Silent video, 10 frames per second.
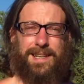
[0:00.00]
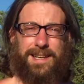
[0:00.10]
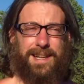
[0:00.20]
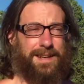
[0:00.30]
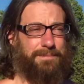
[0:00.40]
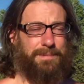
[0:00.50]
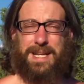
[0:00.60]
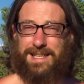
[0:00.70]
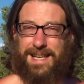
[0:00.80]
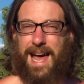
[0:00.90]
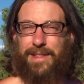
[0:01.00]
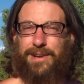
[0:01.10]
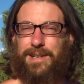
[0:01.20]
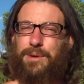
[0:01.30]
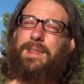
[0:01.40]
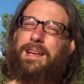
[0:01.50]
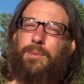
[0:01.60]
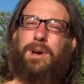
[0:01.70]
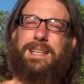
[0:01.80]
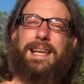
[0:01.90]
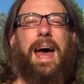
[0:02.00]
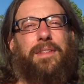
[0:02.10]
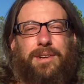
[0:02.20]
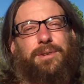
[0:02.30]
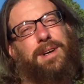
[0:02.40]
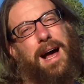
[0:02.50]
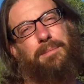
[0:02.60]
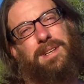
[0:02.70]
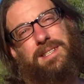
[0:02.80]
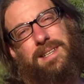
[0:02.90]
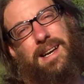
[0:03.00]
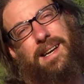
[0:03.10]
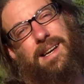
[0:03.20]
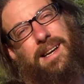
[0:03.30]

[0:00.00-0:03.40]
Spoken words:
and be together and work together to accomplish.